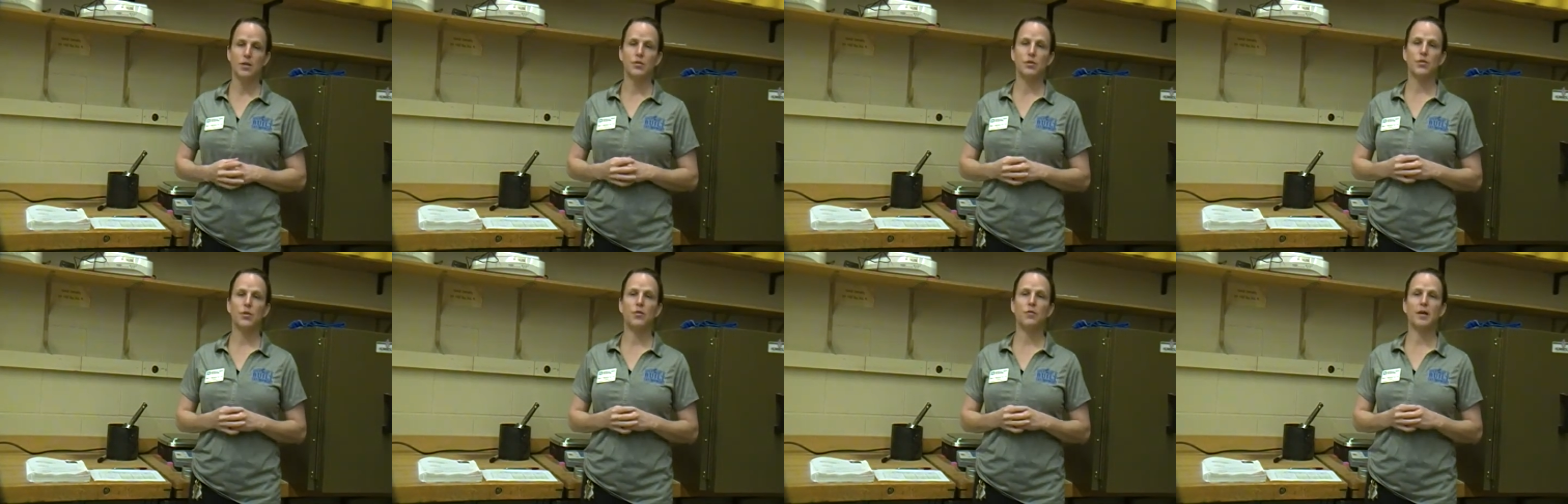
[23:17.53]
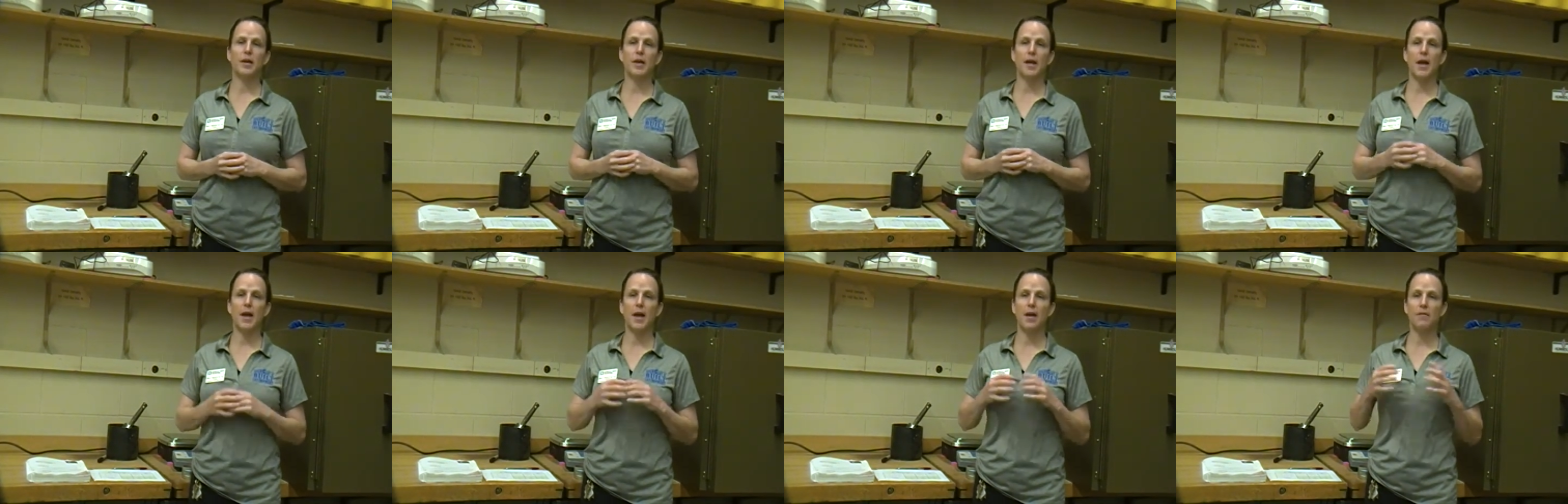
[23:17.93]
so
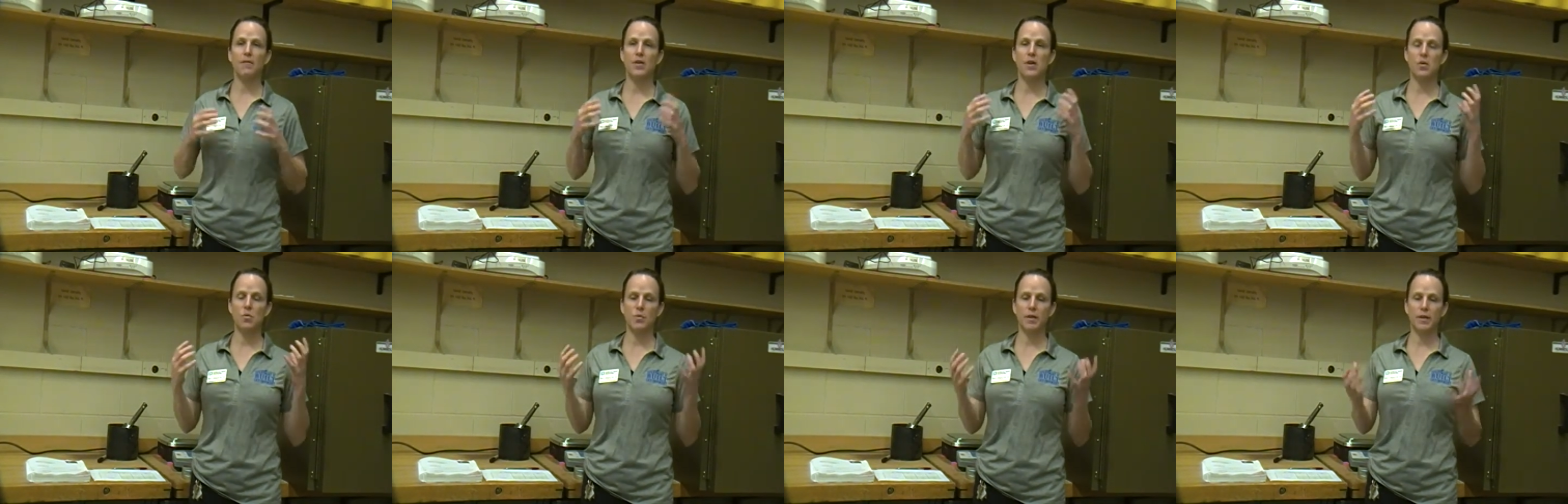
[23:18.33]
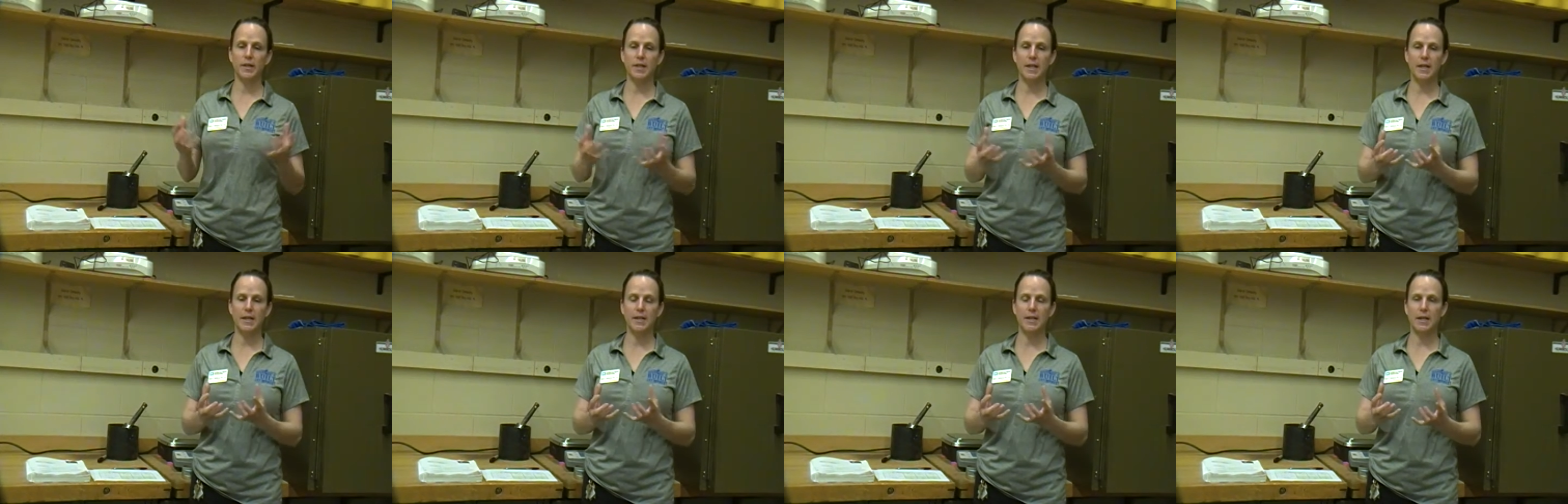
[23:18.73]
that
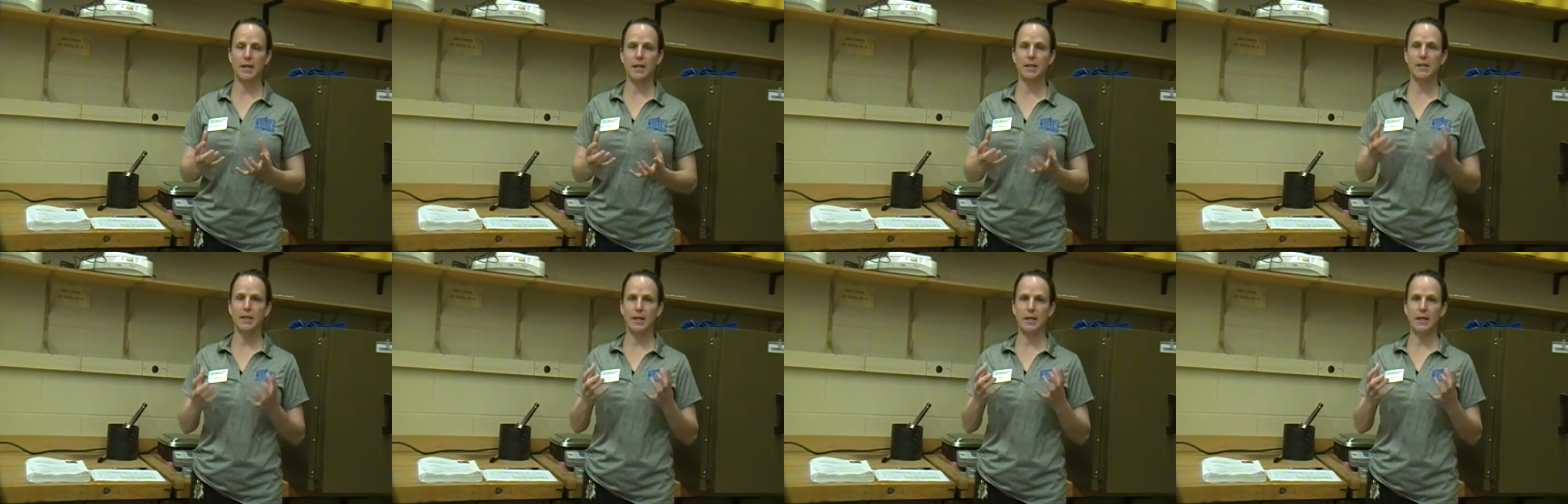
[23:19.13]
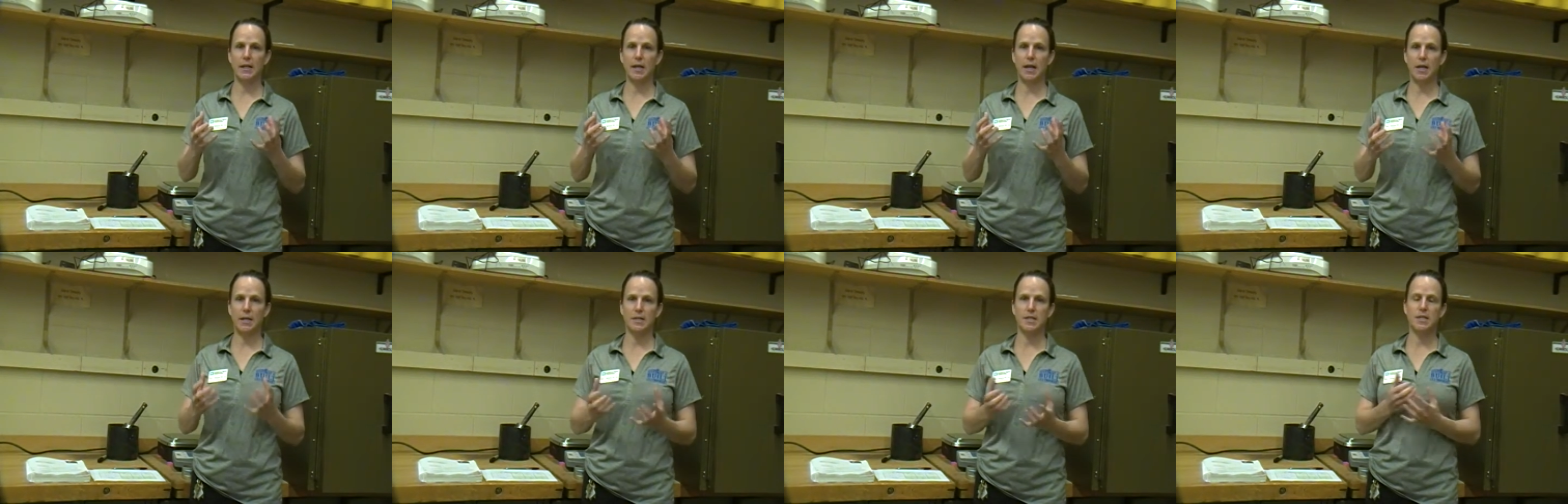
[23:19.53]
everyone can get
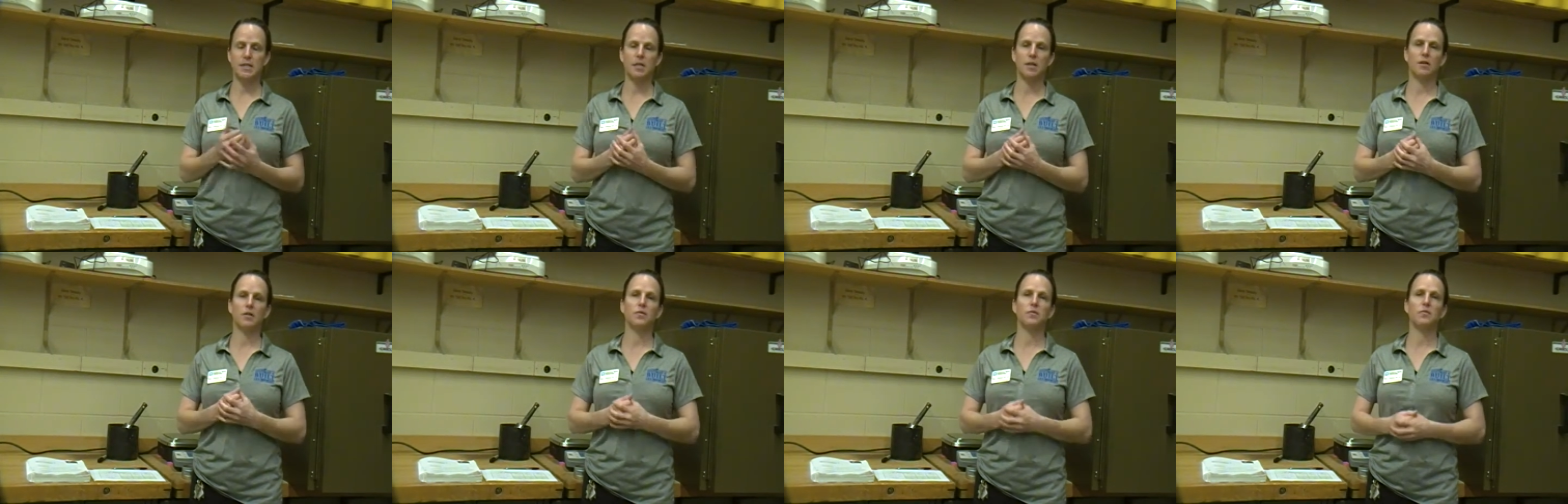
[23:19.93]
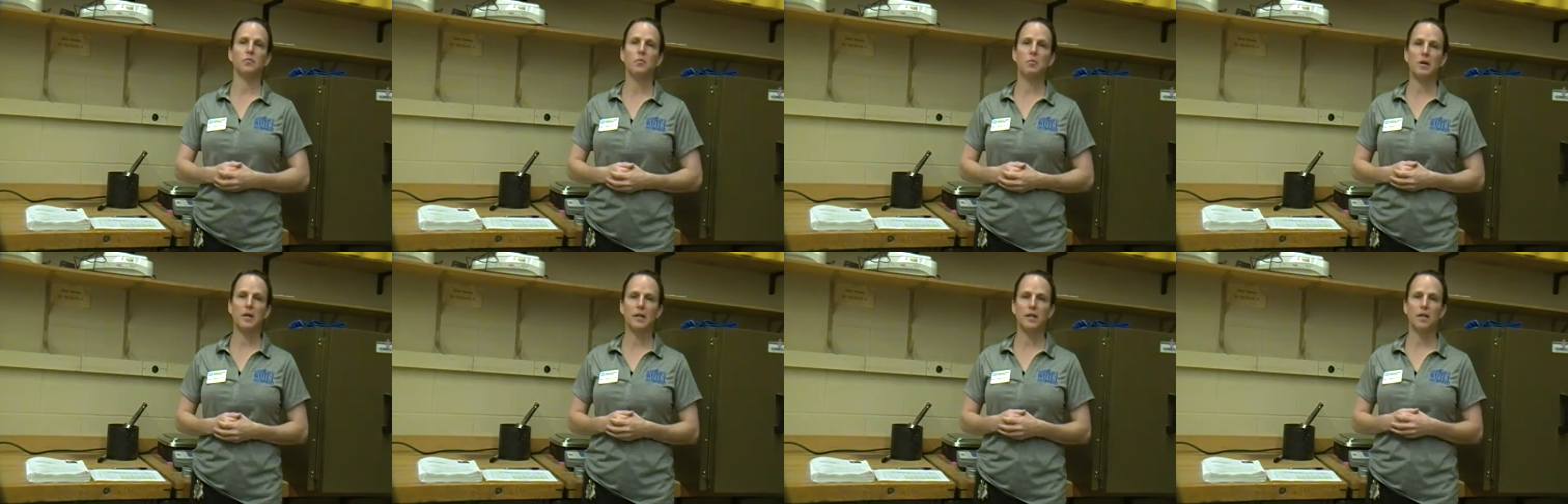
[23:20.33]
an idea
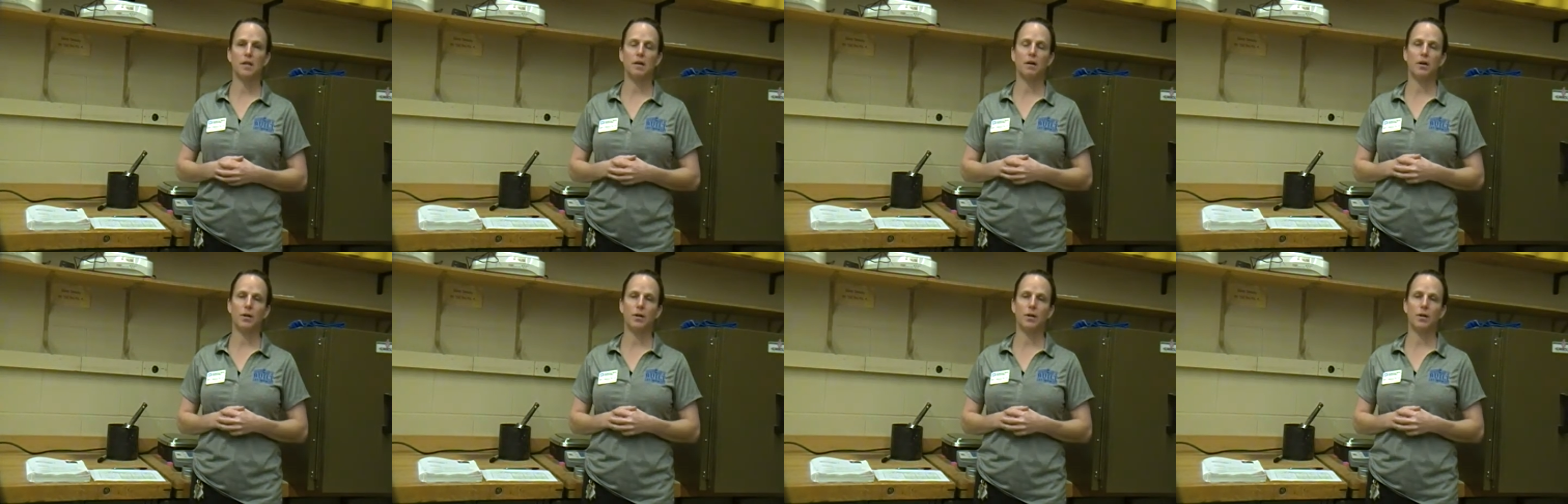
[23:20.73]
of what